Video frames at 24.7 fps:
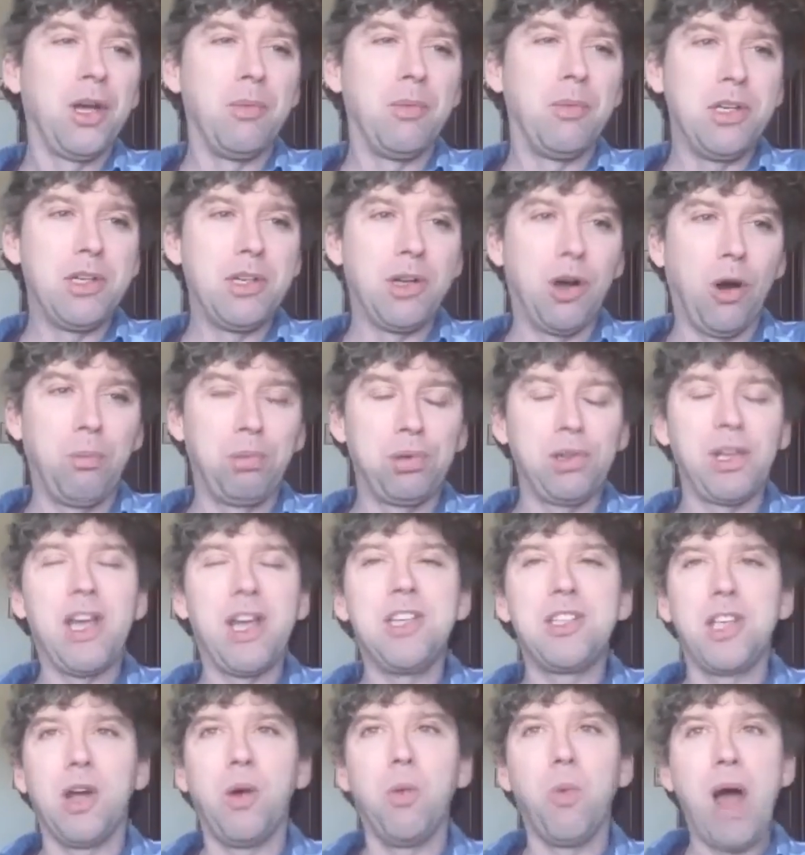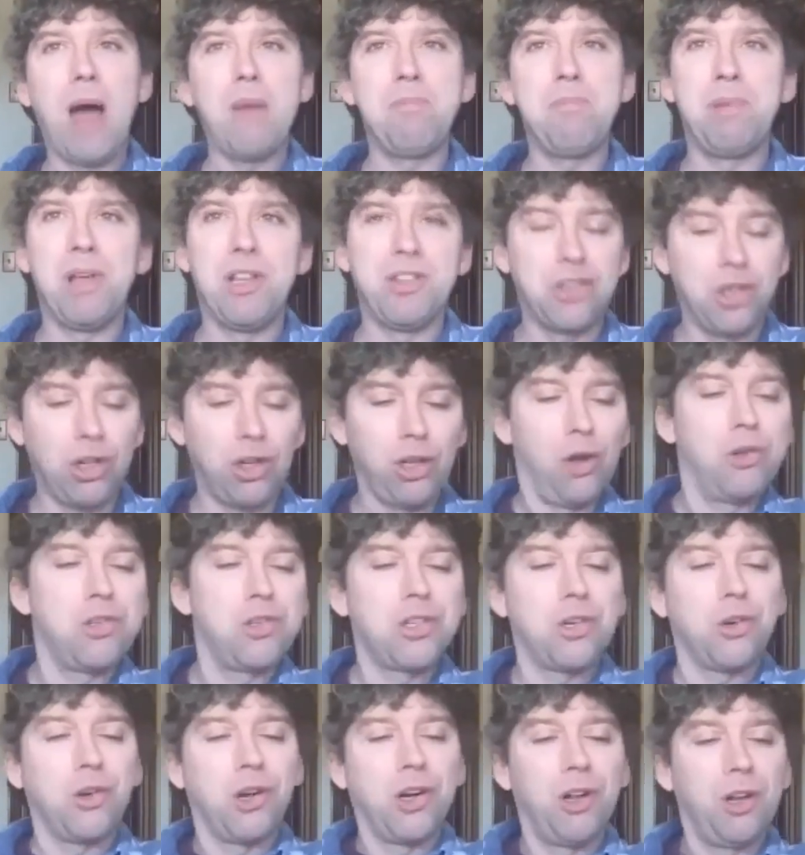you know, placing weapons
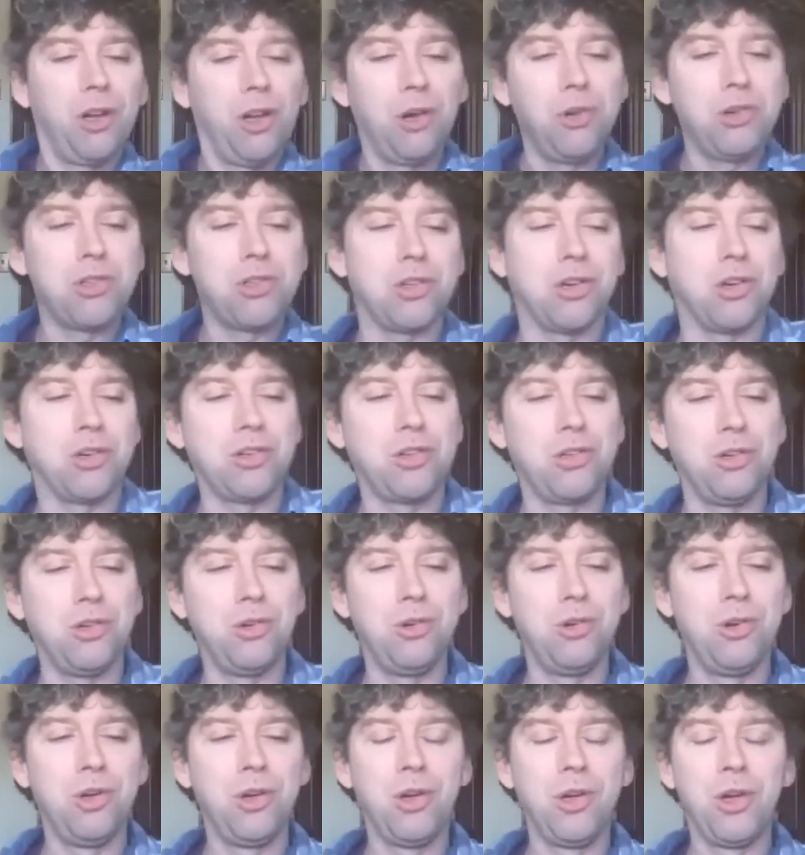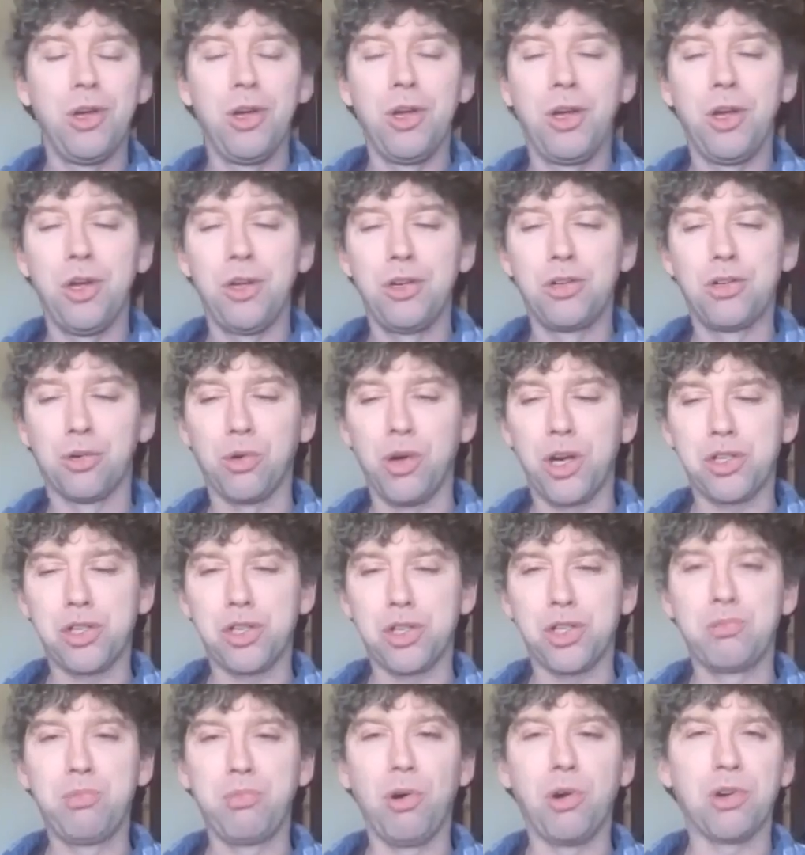closer and closer to
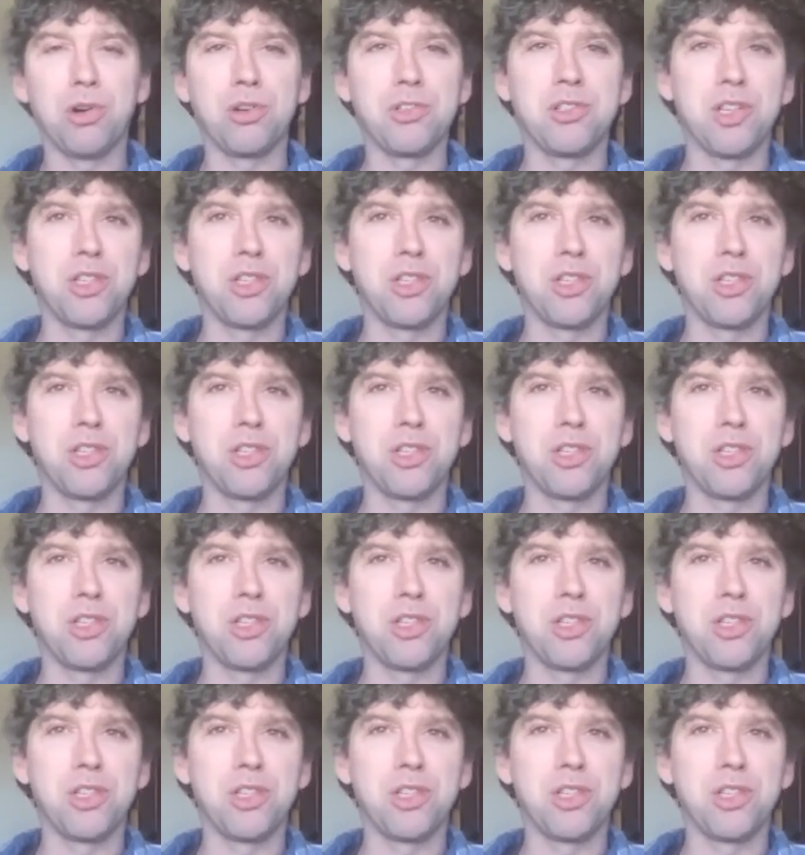Russia's borders.